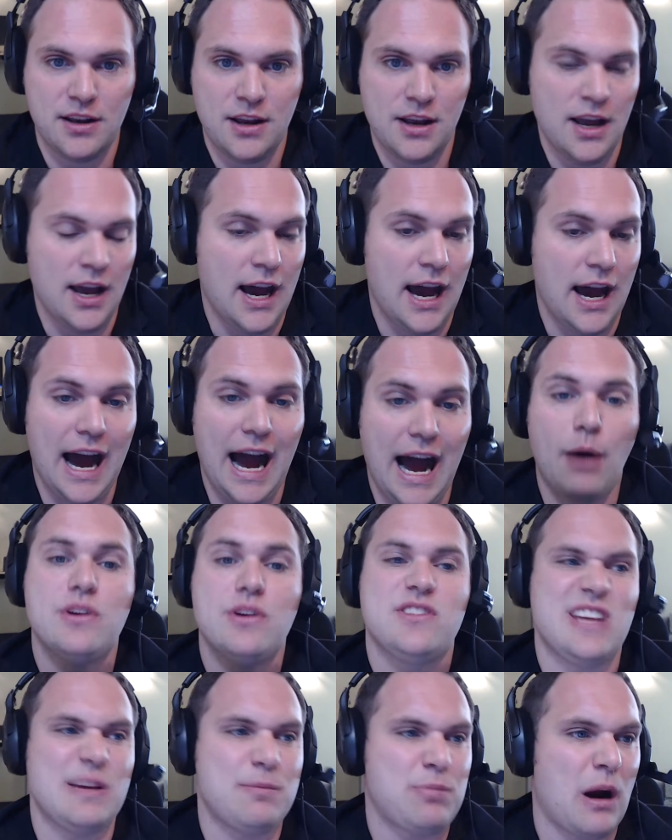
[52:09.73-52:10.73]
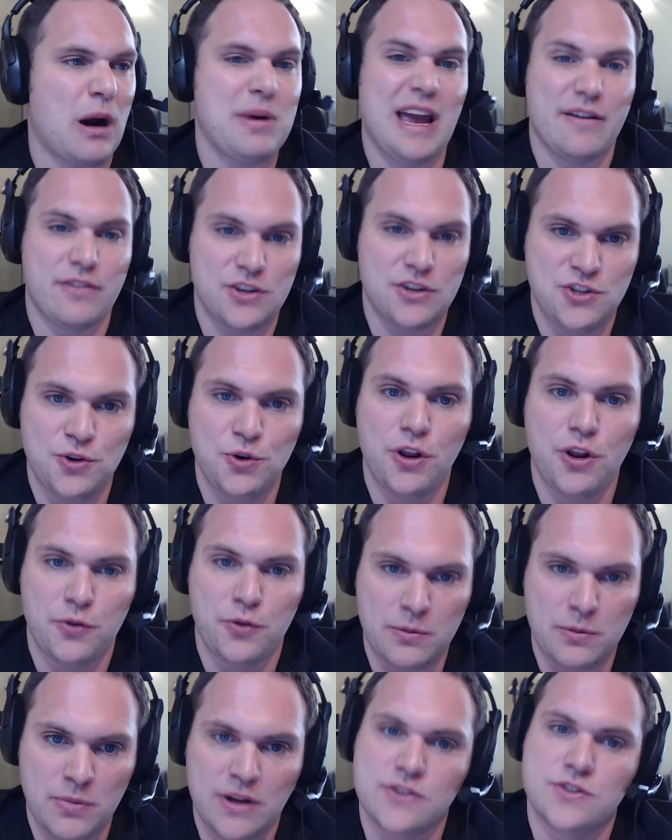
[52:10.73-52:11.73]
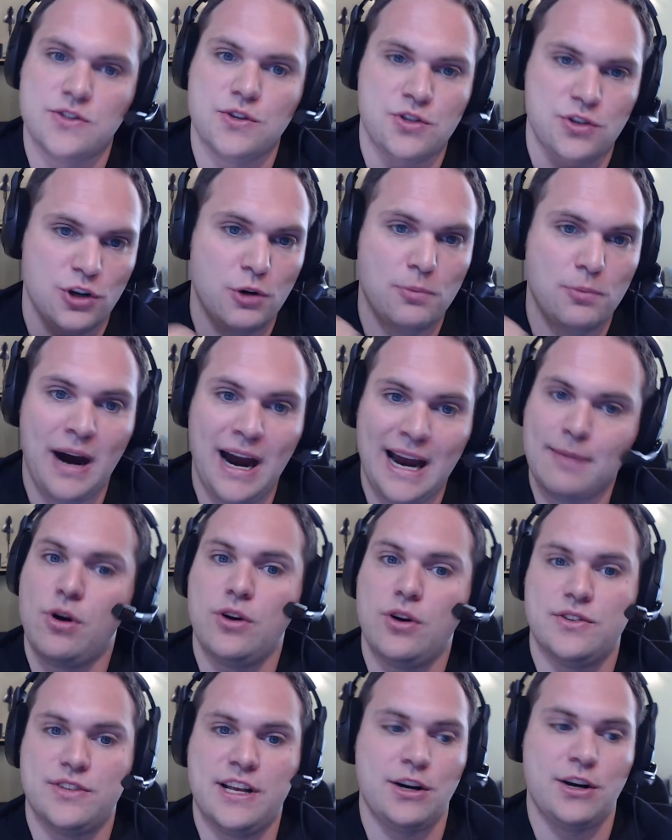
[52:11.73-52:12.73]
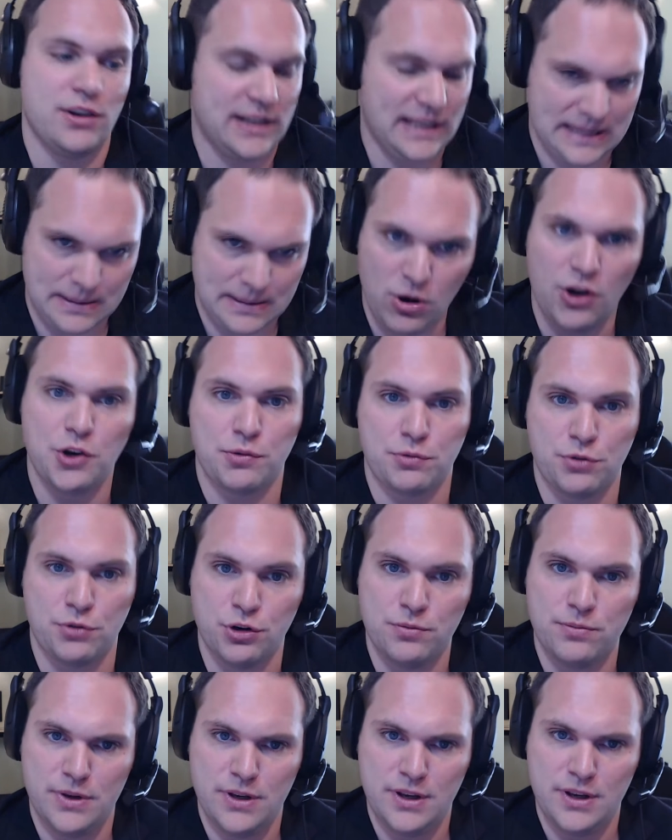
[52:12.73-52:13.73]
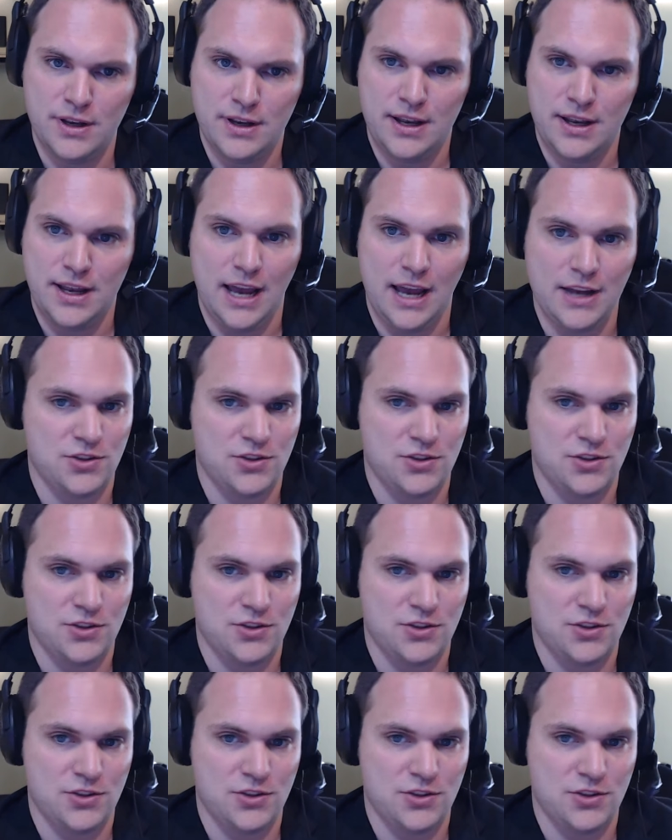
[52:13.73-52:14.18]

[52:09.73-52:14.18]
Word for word: Yeah. I would say probably every two to three months you should go buy them all dinner and get them all in a room and yeah.